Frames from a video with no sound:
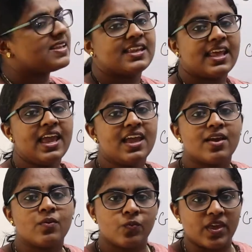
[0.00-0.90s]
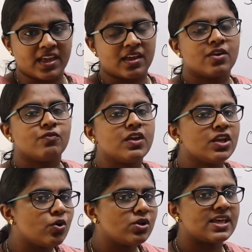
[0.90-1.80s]
in a week. We
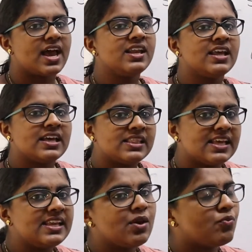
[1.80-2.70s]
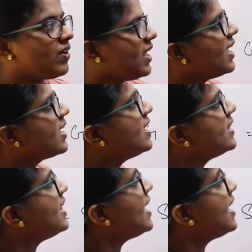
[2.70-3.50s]
know that in a week there